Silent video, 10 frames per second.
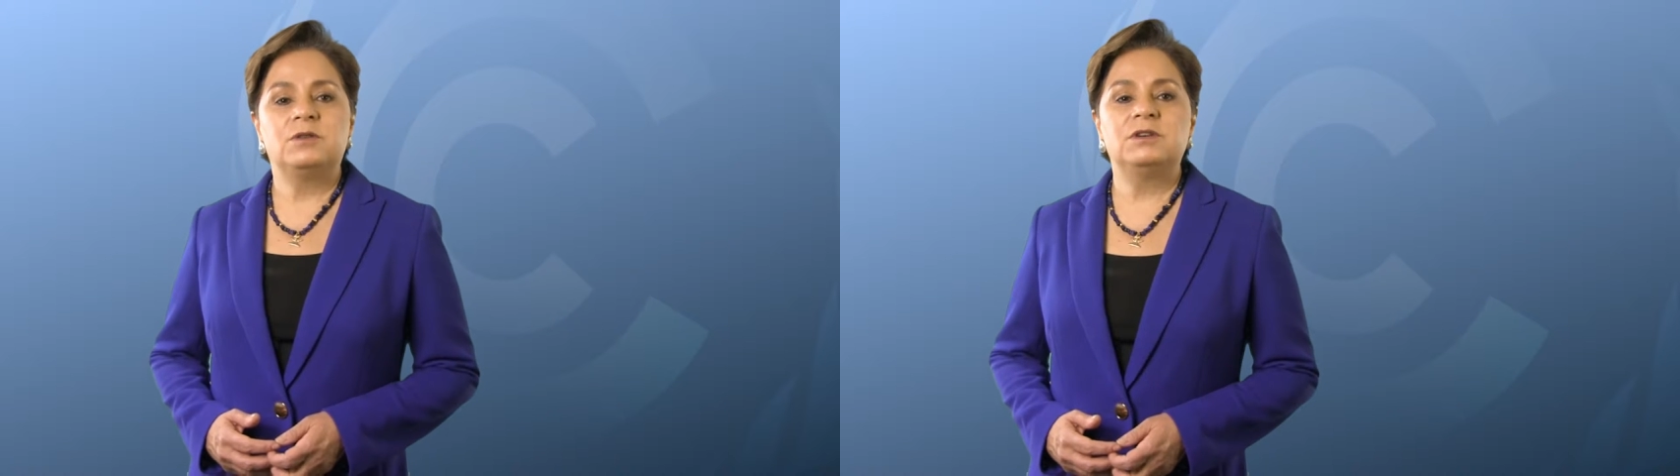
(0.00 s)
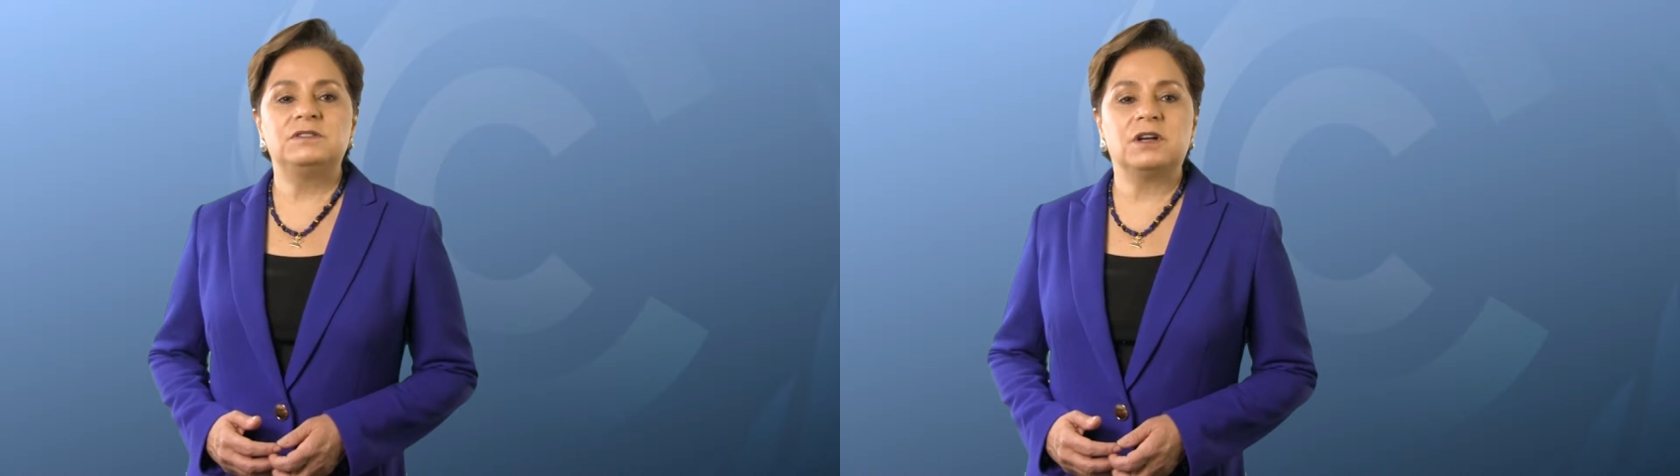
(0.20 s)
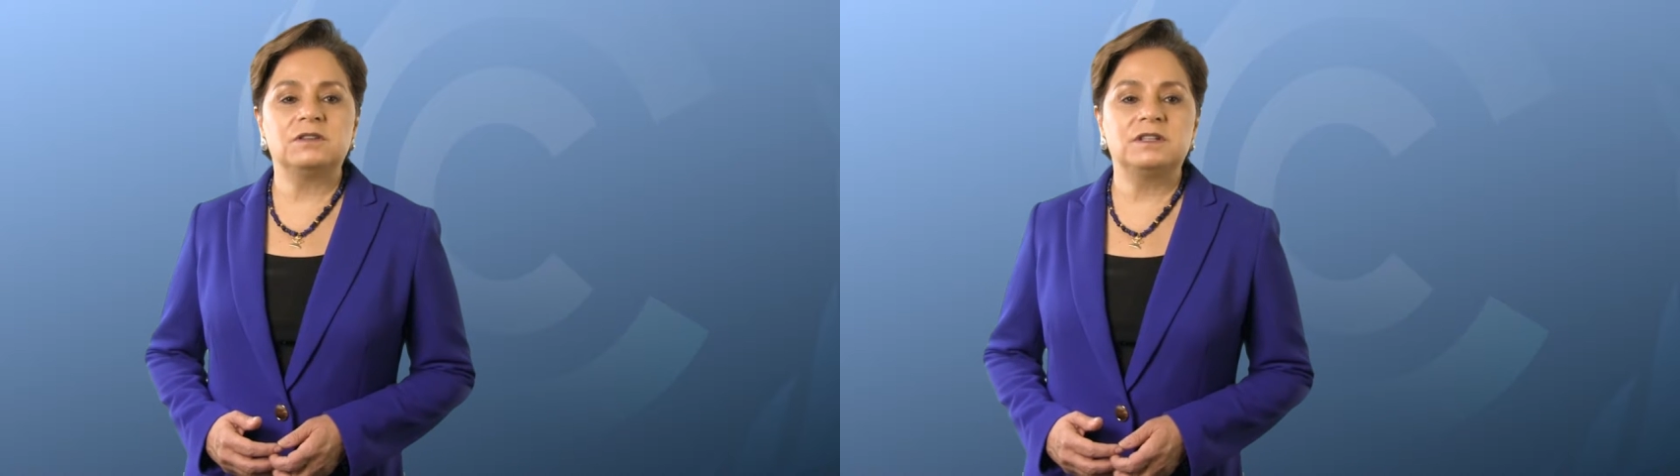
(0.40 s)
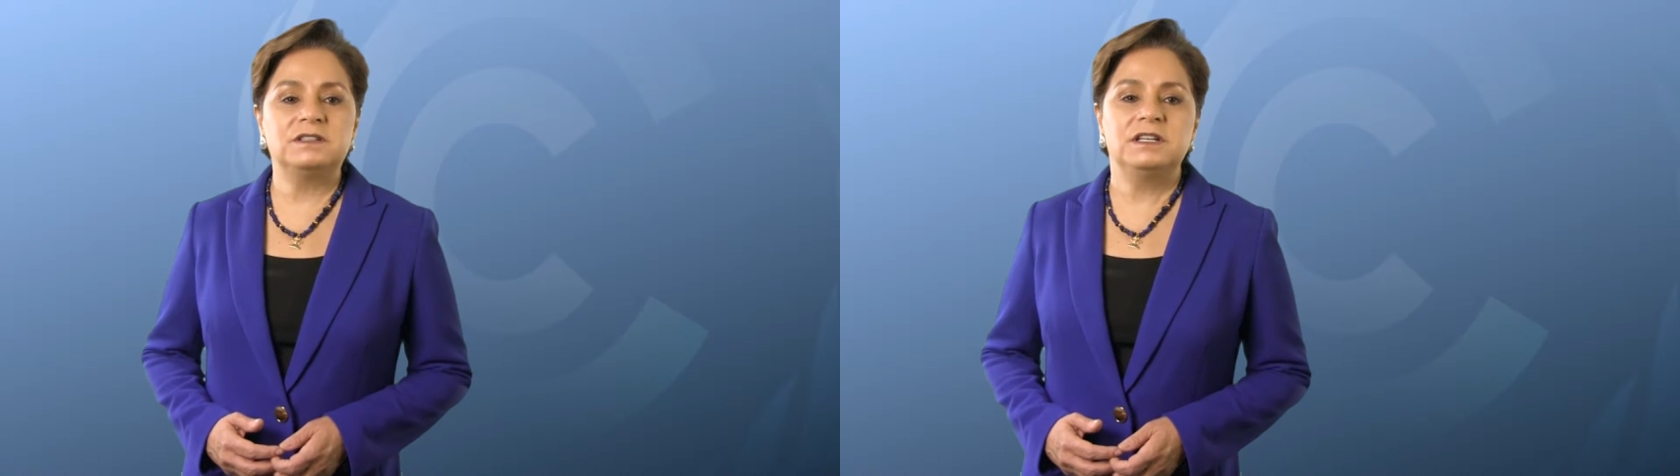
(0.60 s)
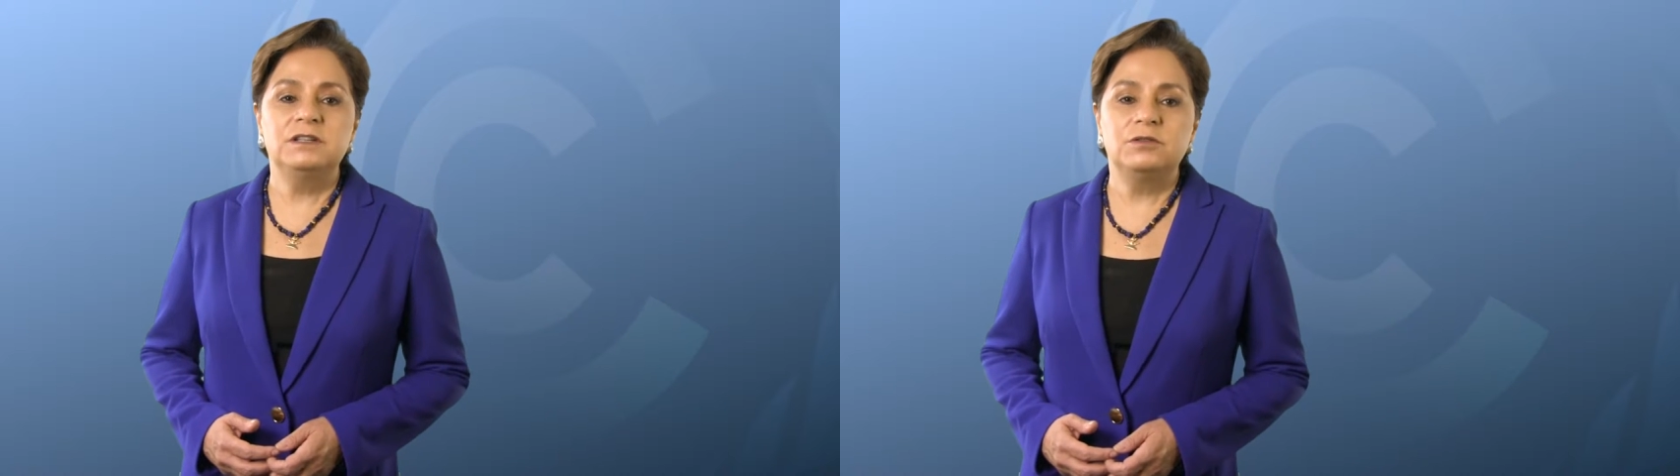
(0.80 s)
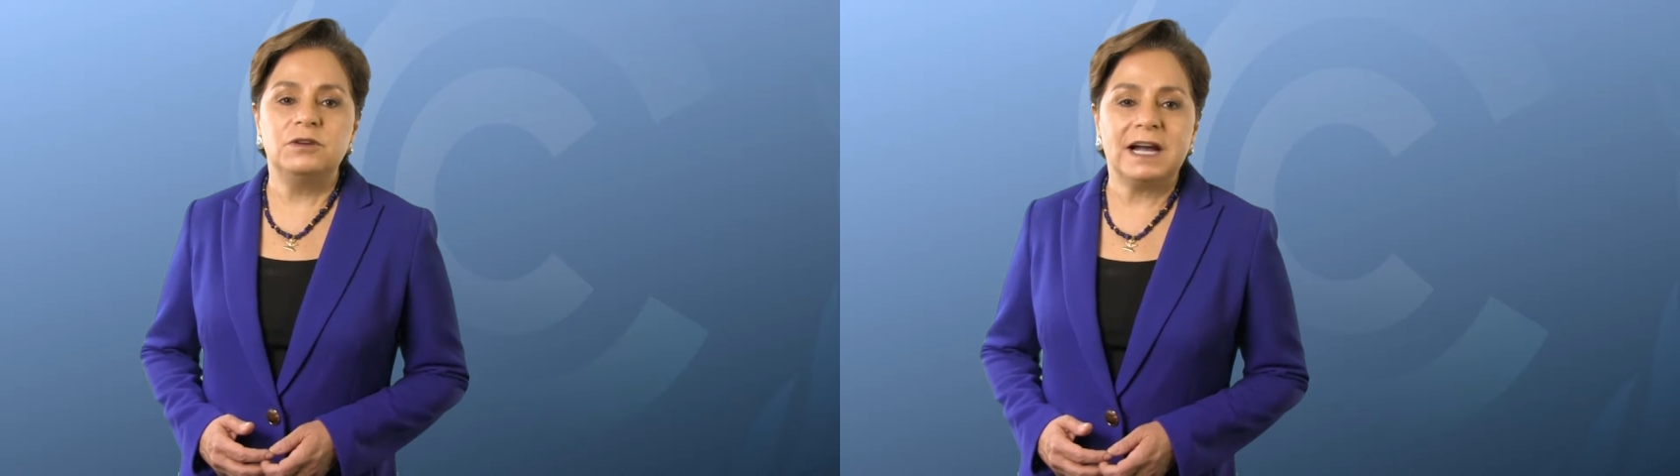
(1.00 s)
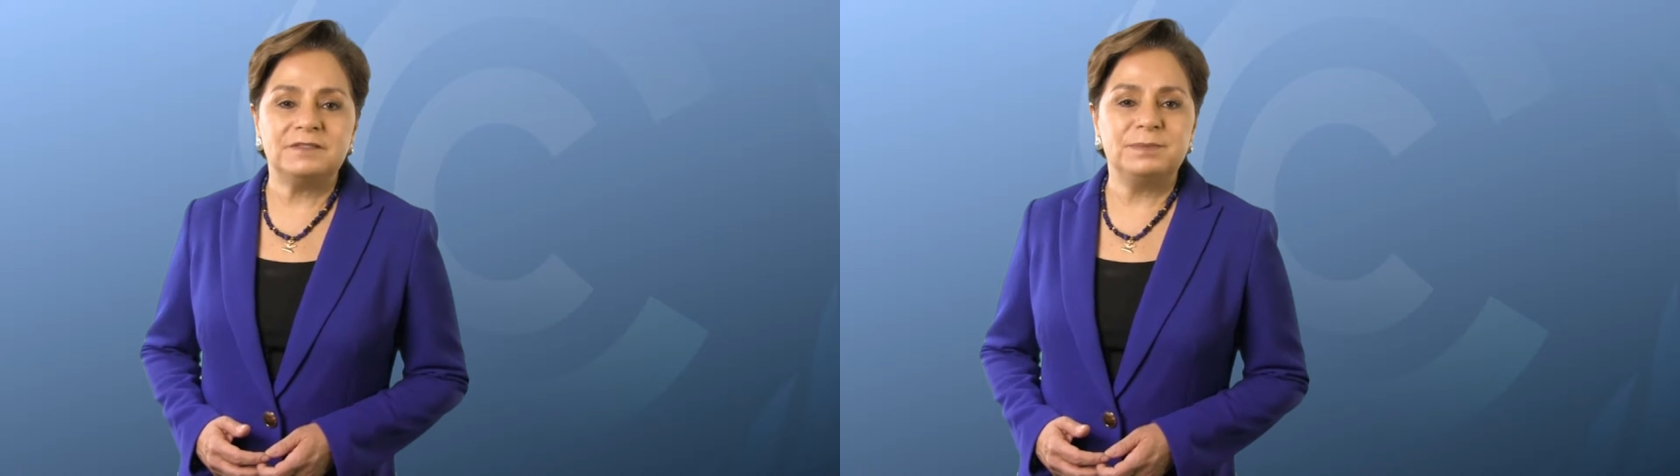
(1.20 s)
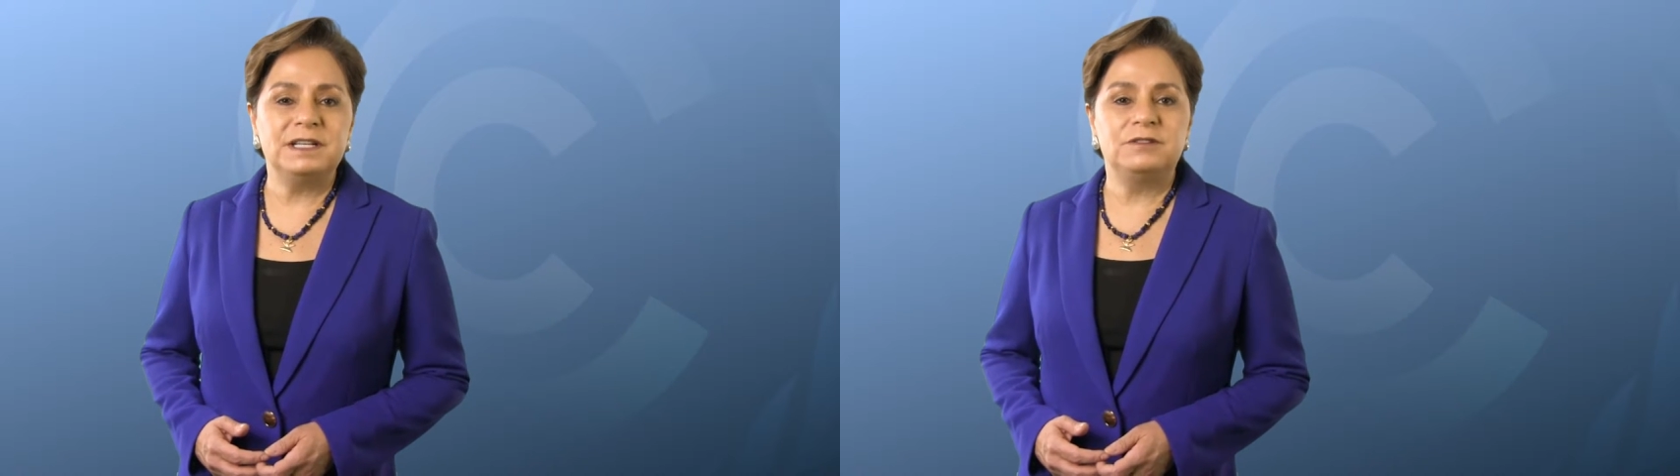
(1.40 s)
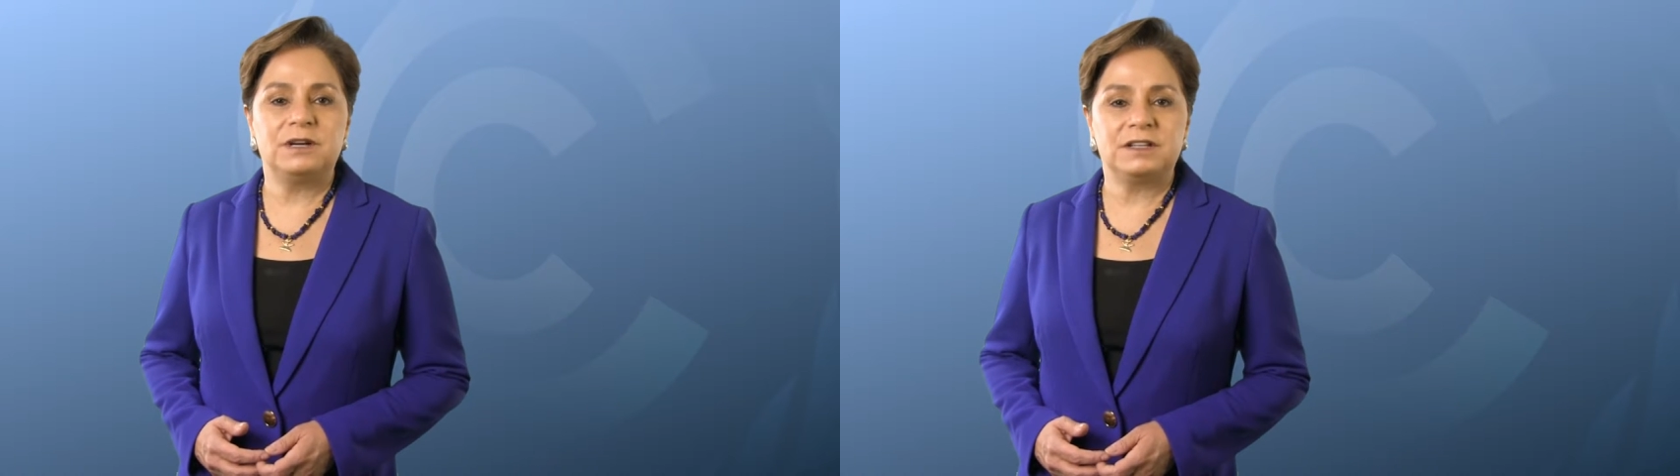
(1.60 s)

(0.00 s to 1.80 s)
resulted in rapid